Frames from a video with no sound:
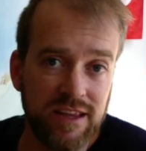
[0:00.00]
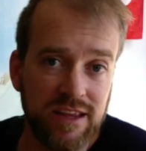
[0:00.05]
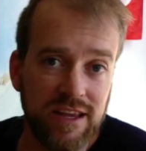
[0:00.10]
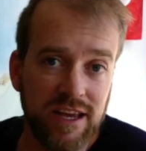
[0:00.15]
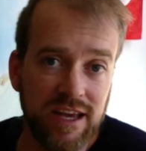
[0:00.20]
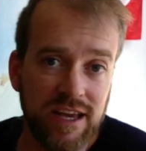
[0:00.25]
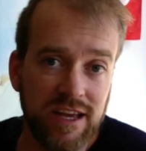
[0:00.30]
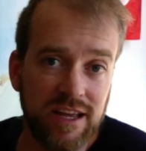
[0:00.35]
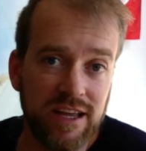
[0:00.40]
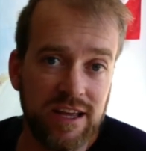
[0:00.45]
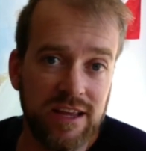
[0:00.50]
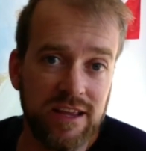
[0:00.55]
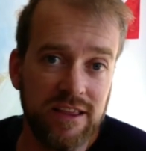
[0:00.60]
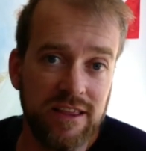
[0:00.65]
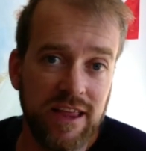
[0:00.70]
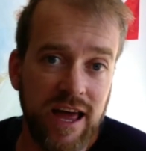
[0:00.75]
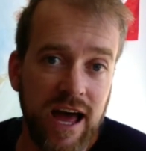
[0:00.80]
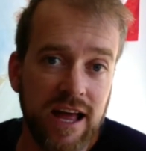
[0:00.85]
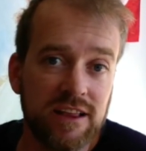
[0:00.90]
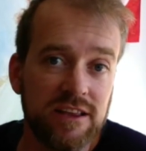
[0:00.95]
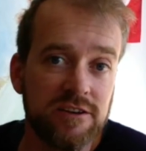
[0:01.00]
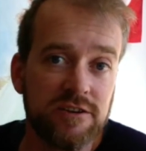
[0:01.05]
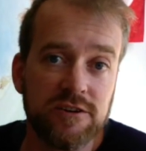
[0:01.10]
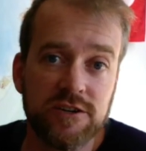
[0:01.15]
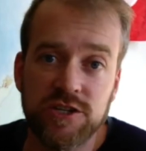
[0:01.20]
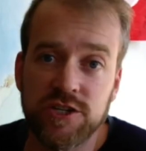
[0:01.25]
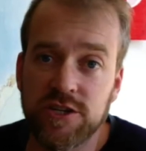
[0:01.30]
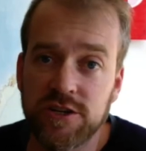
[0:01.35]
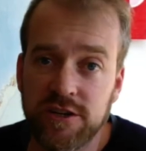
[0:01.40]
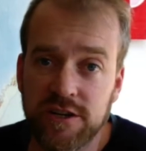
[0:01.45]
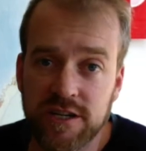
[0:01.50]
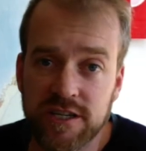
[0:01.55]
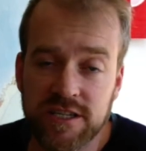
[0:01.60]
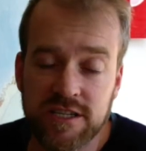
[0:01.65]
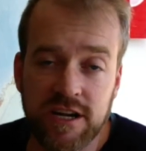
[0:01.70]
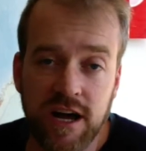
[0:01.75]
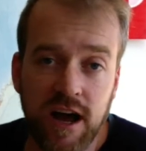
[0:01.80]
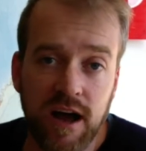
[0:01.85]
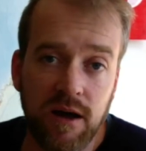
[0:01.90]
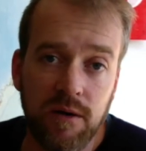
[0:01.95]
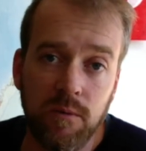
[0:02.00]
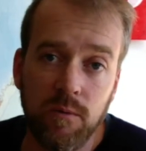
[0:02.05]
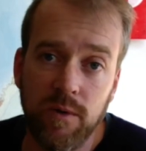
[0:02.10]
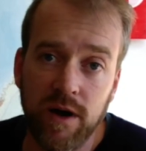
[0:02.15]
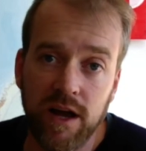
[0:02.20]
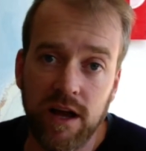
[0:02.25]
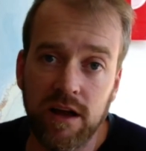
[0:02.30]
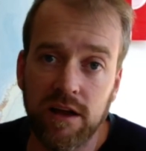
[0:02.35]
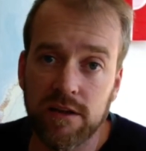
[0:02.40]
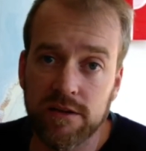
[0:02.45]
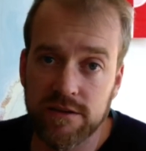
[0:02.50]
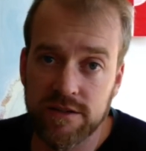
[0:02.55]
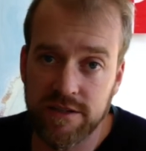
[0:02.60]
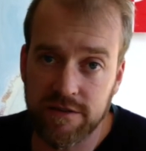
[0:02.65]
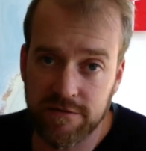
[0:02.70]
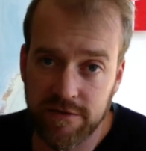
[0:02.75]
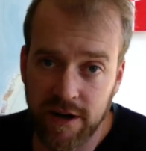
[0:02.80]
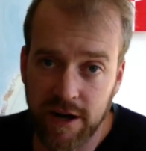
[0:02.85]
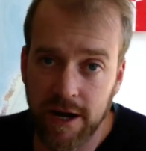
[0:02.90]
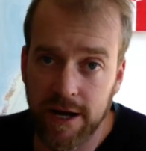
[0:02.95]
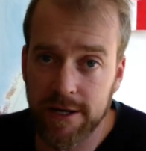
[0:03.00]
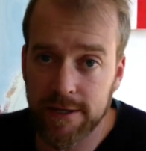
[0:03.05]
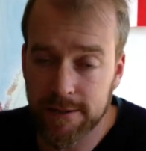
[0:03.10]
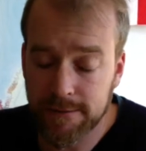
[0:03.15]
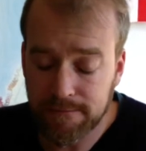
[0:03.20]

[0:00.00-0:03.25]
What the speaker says: that literature is not well defined.